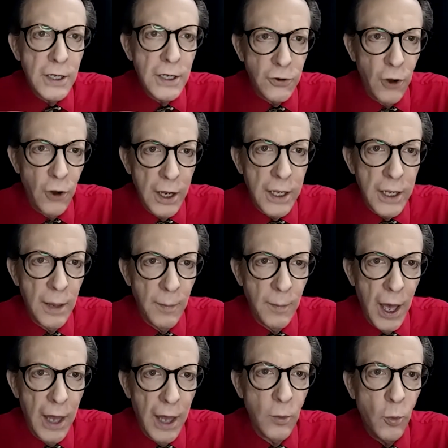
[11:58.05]
talking
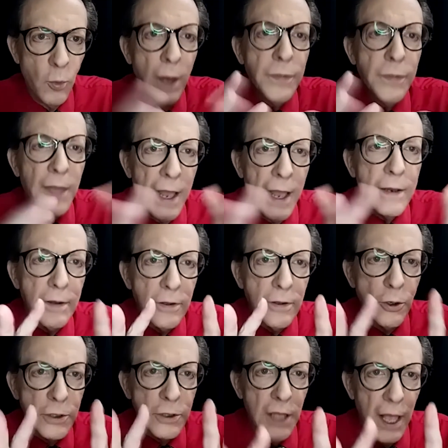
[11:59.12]
about and what that
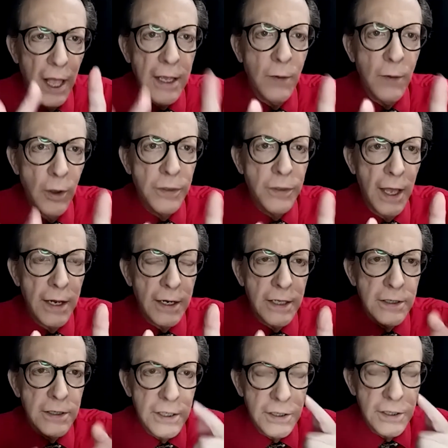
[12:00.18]
looks like and what that
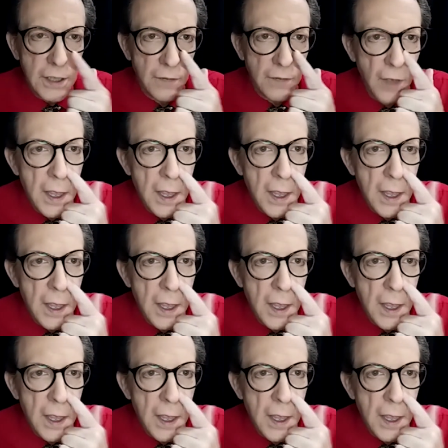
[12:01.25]
consists of.